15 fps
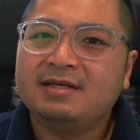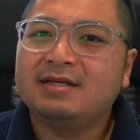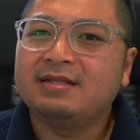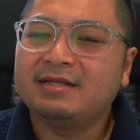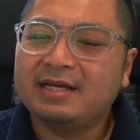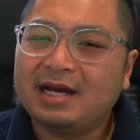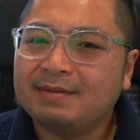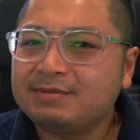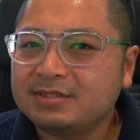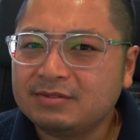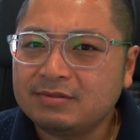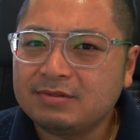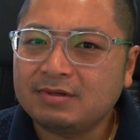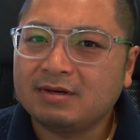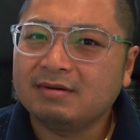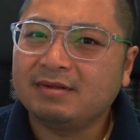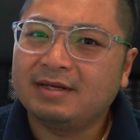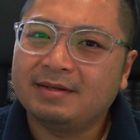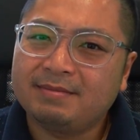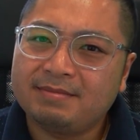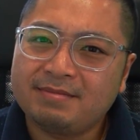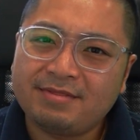in the App Store are
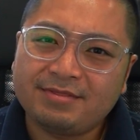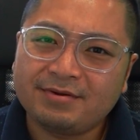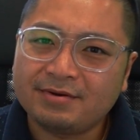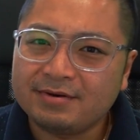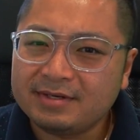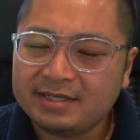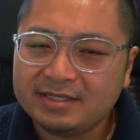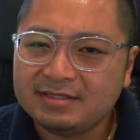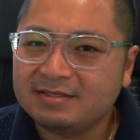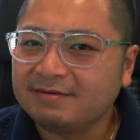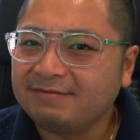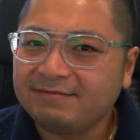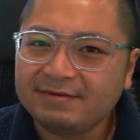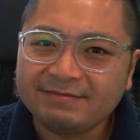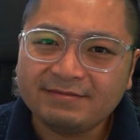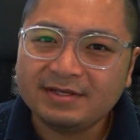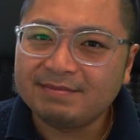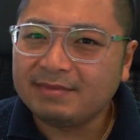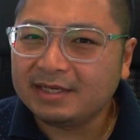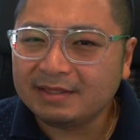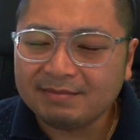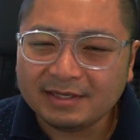like 30 to 50
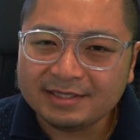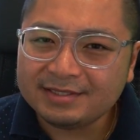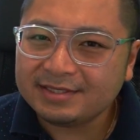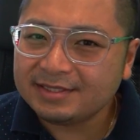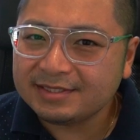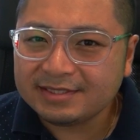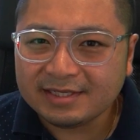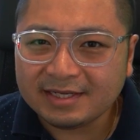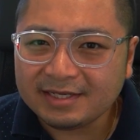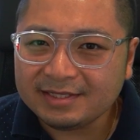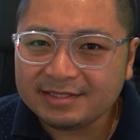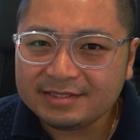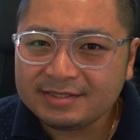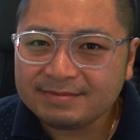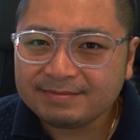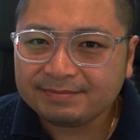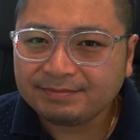megabytes in size.